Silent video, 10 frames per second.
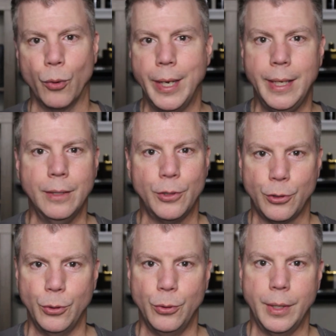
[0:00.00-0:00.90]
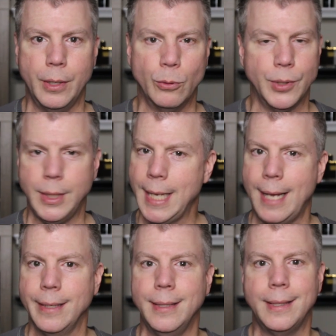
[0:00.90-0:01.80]
gray suit that was
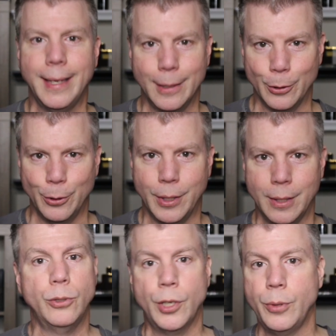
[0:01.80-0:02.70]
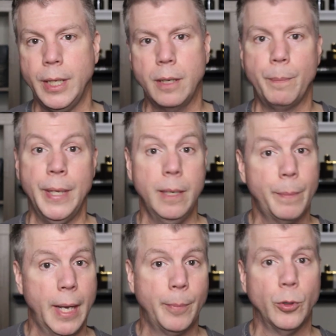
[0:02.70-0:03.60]
Italian tailored. Ozonic, pink
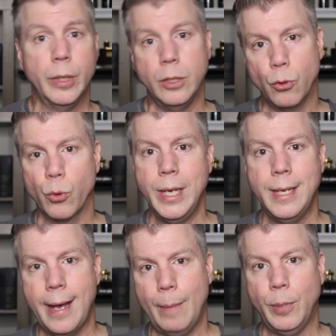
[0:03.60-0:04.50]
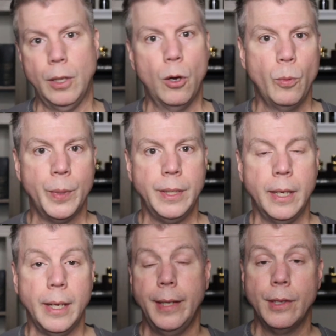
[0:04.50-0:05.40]
pepper, and green apple
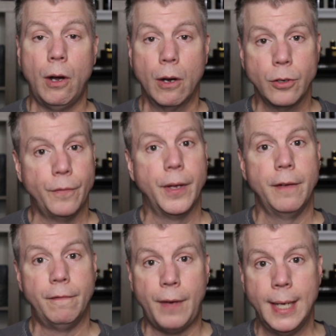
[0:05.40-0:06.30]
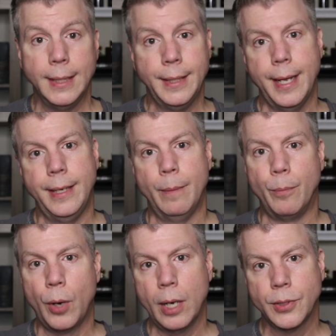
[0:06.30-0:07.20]
open. In the heart, you've got violet and
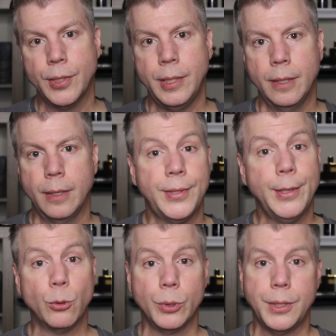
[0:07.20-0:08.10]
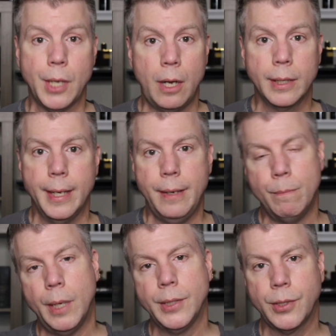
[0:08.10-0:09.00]
ambroxan. Cedarwood, tonka,
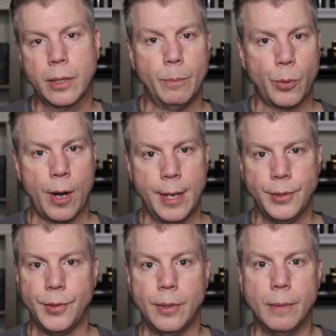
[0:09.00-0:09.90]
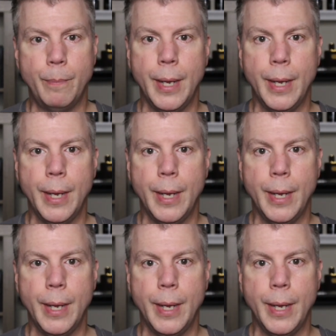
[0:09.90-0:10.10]
and musk comprise the